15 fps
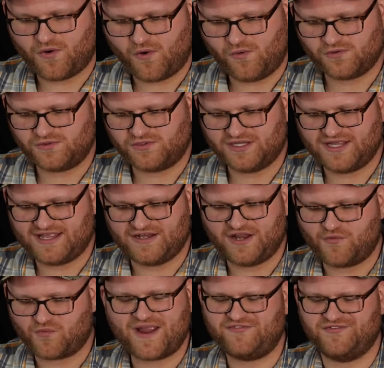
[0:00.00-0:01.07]
total,
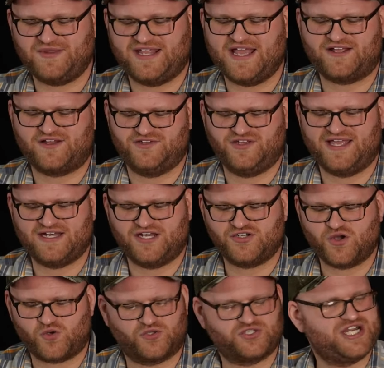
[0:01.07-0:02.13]
and right from the get-go, you get
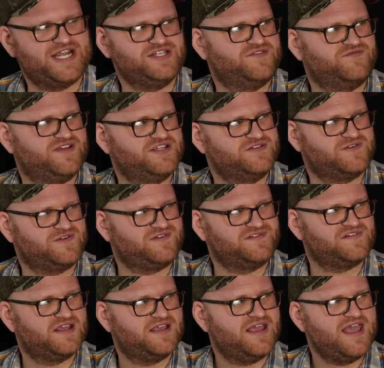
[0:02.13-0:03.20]
a total change in
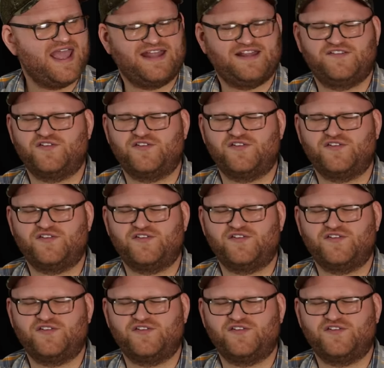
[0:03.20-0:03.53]
visuals. Mm.